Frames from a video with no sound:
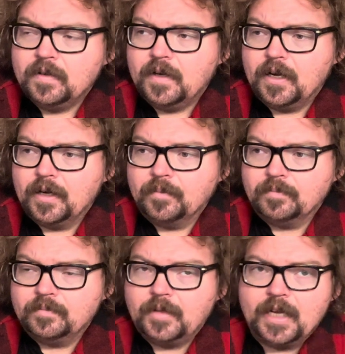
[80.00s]

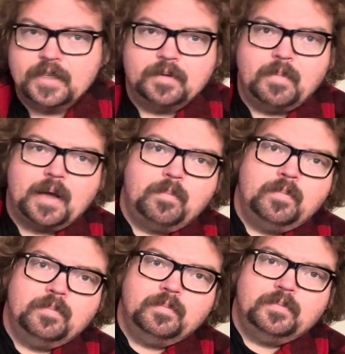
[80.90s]
And then
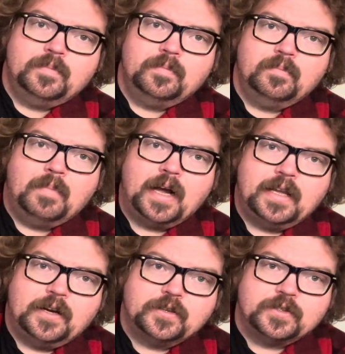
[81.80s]
my
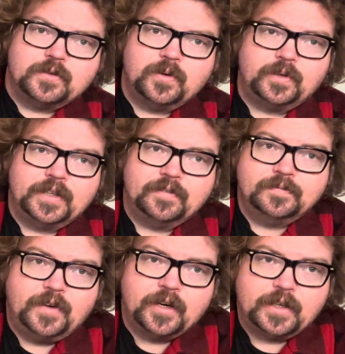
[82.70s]
years are only
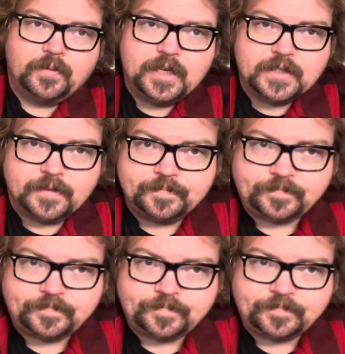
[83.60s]
fairly recent,